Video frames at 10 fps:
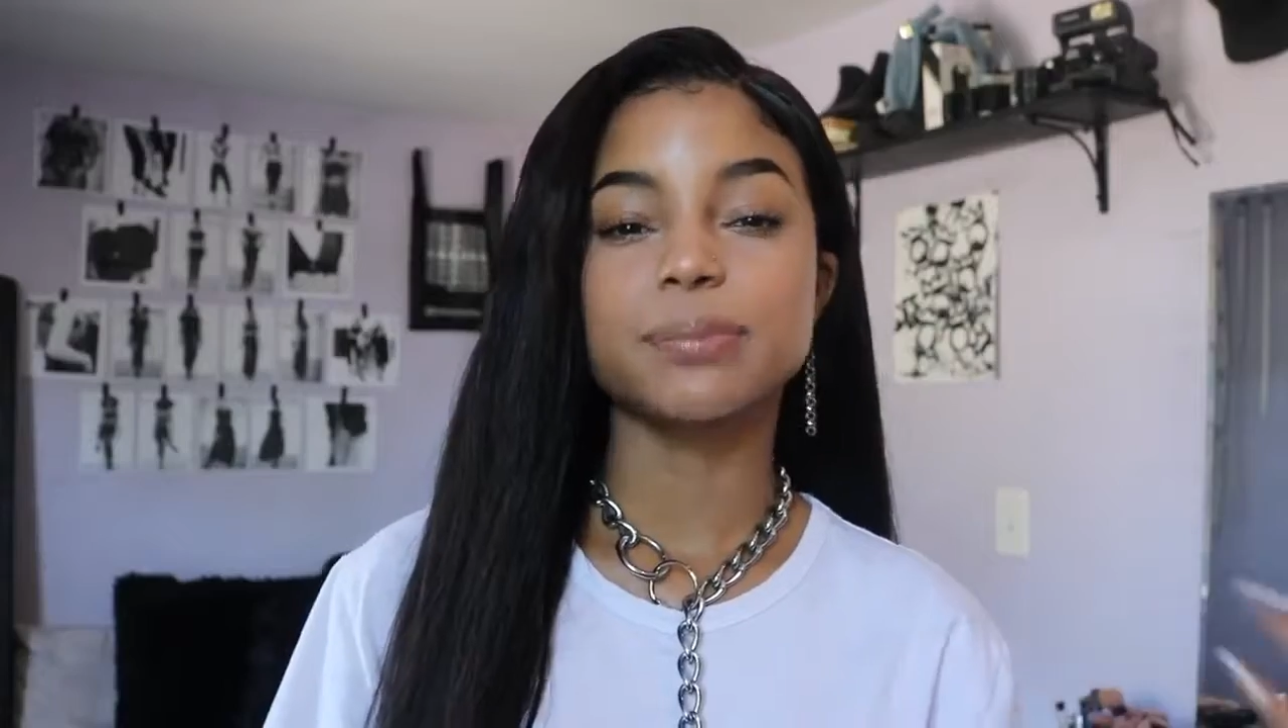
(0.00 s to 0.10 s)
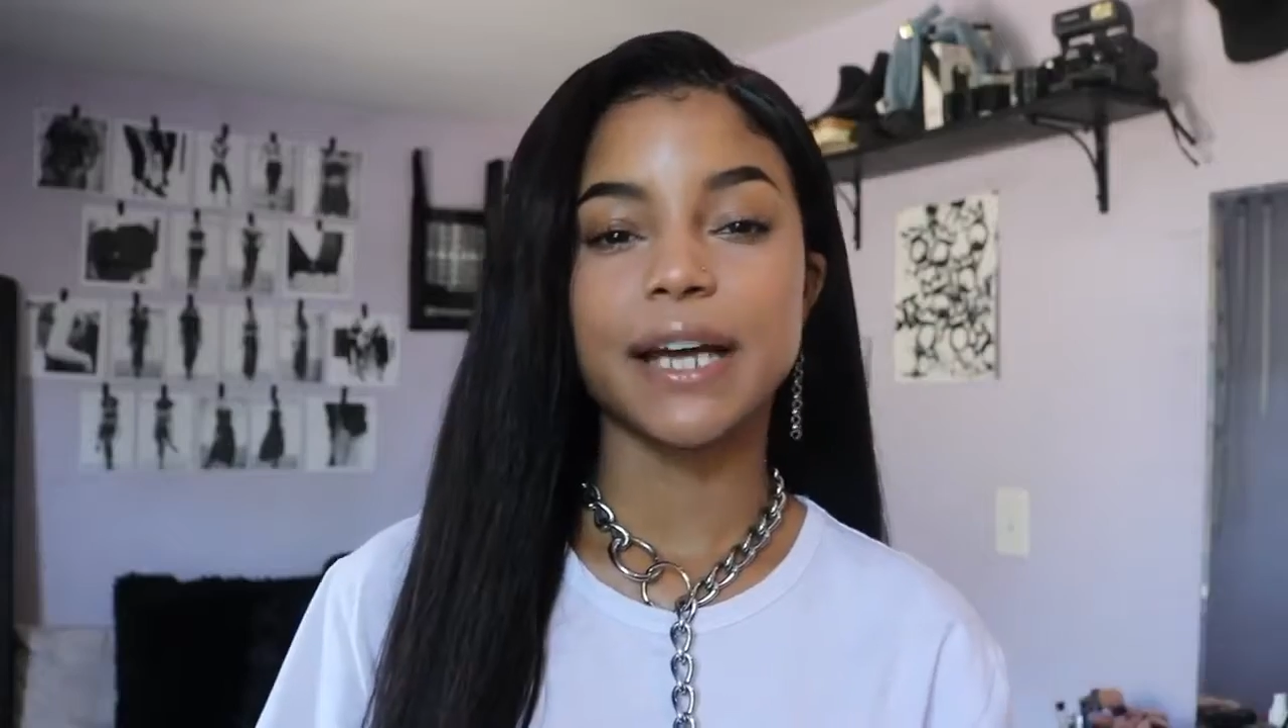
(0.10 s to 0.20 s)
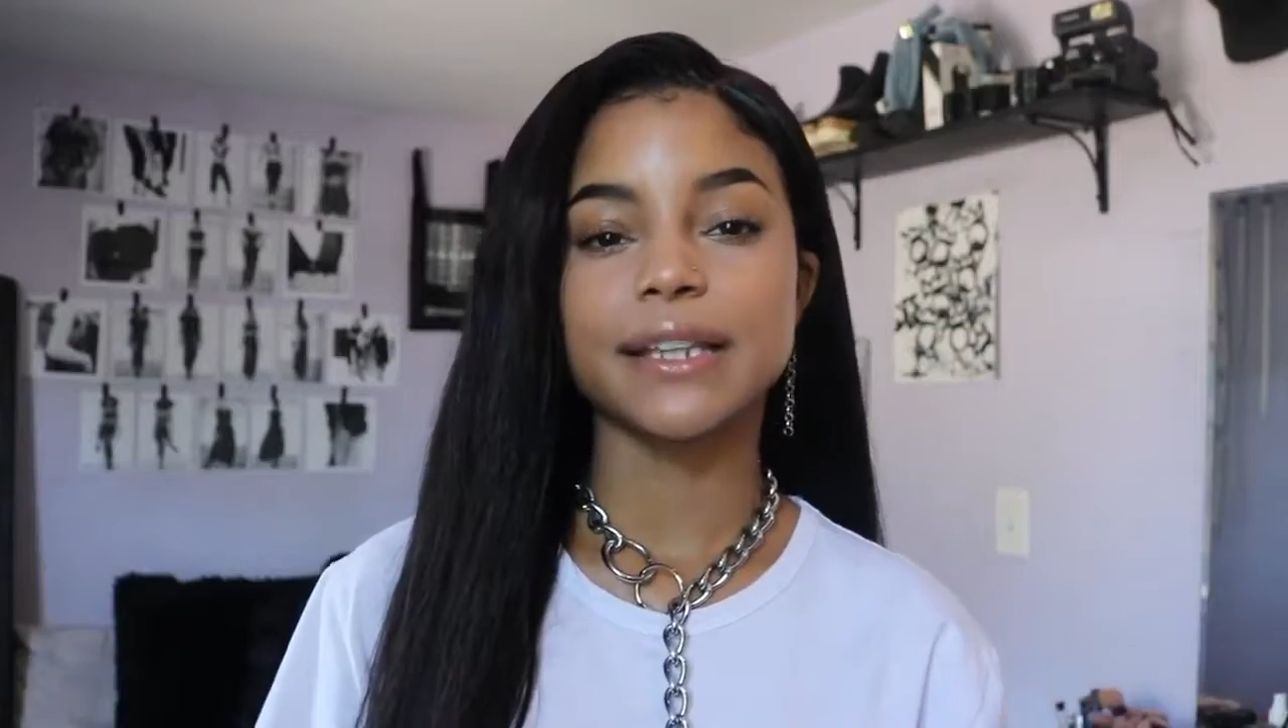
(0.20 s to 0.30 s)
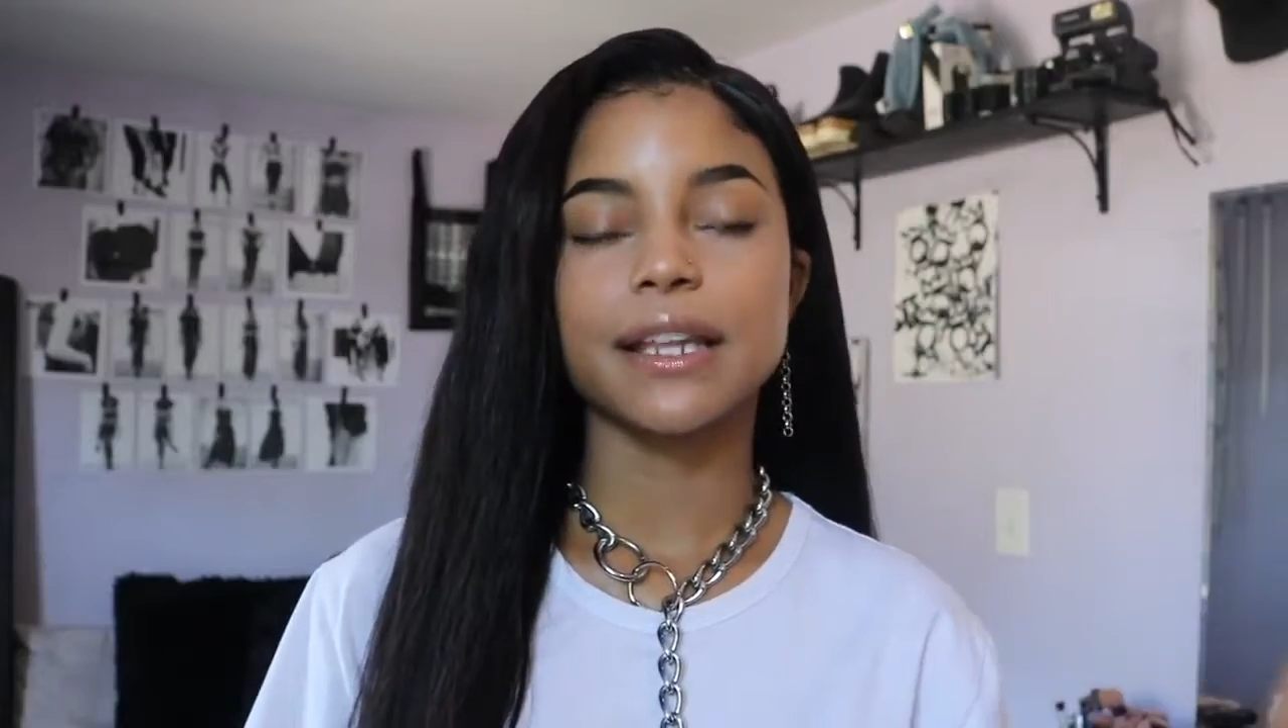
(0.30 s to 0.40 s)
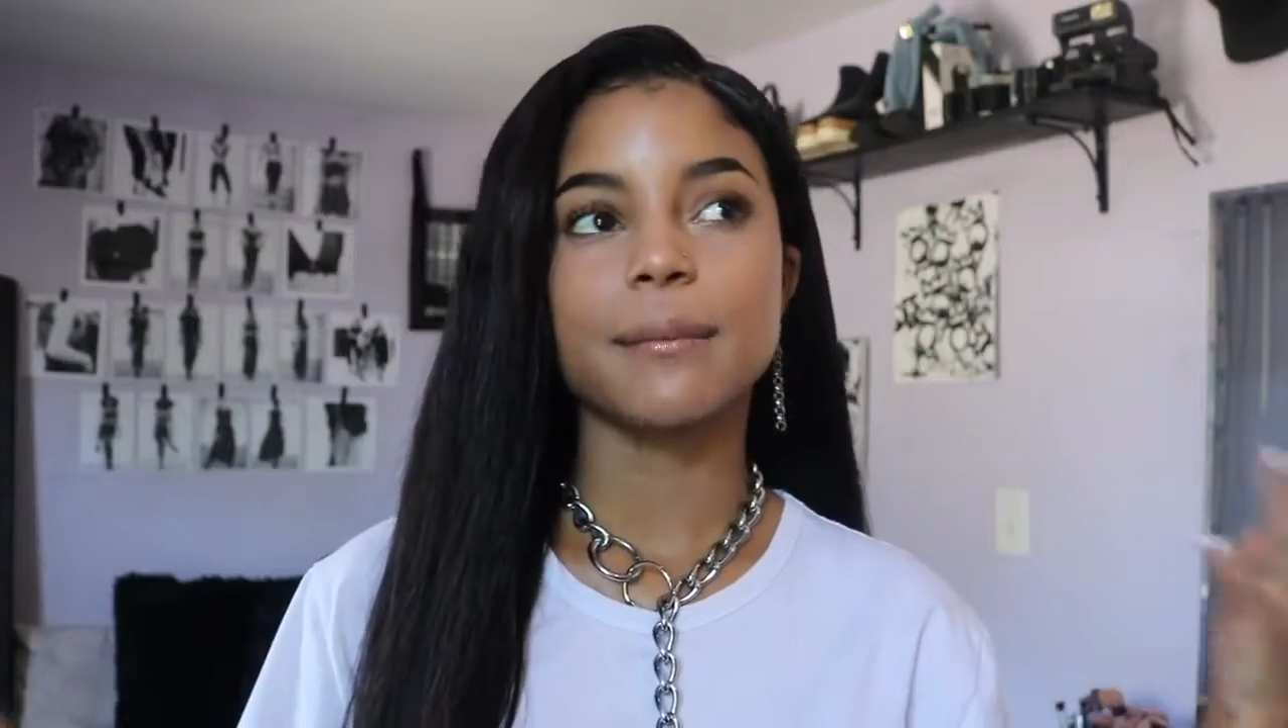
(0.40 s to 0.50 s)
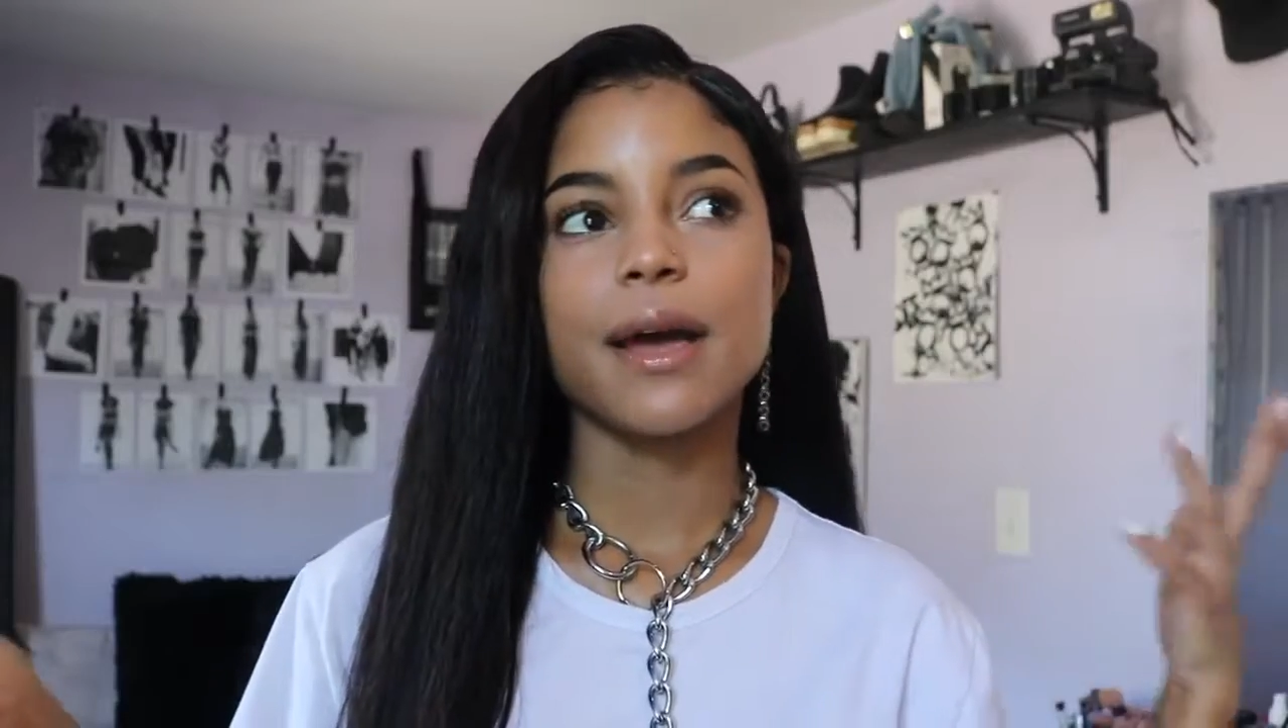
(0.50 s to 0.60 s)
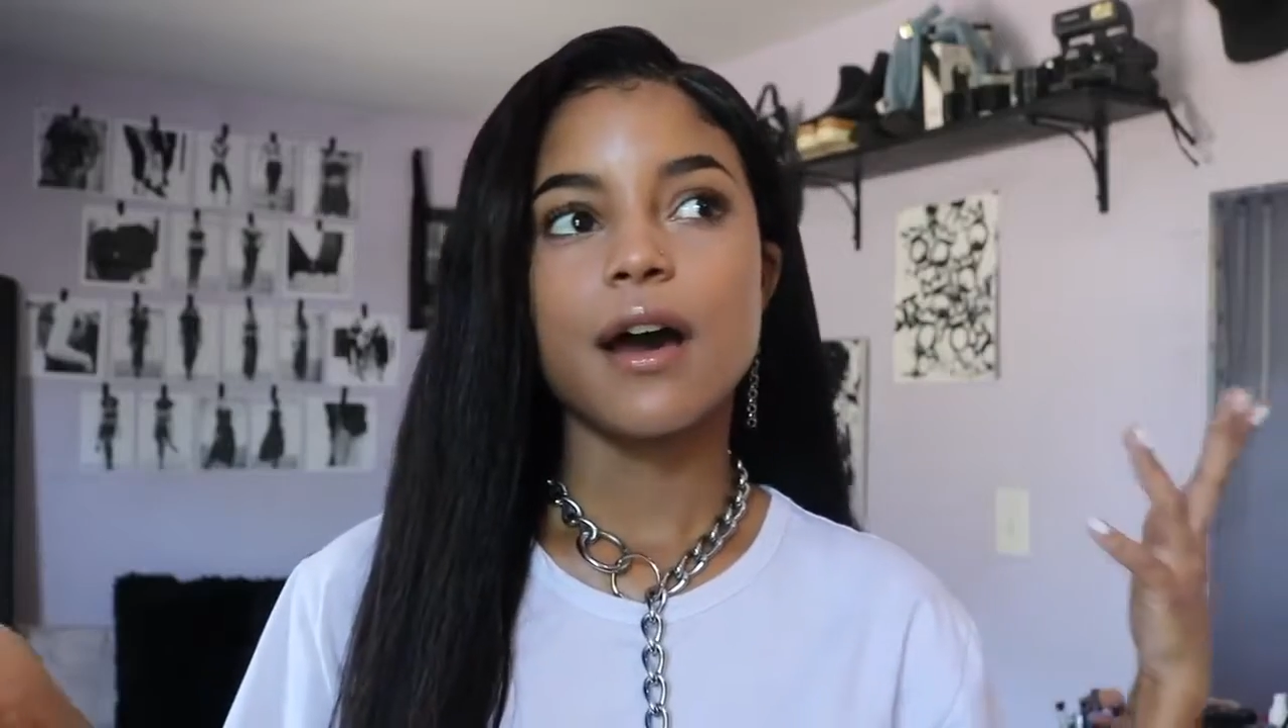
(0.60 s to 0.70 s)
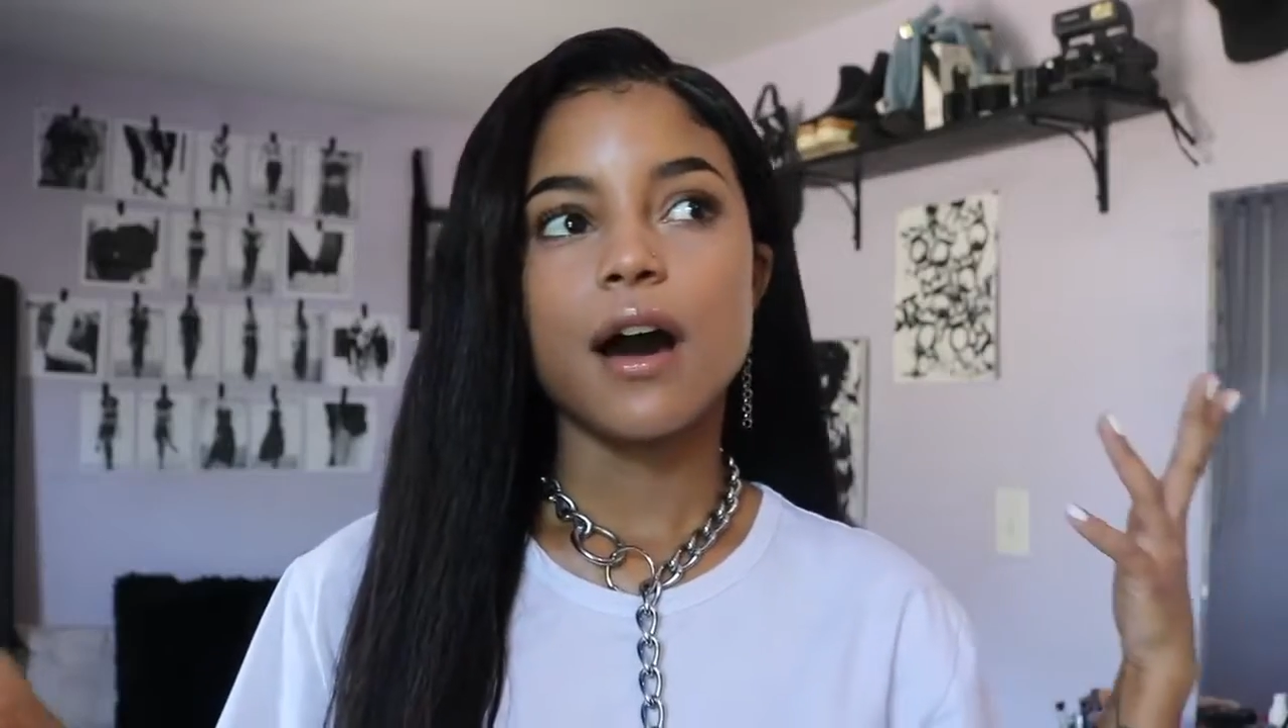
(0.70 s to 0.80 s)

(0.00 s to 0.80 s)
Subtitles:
applied them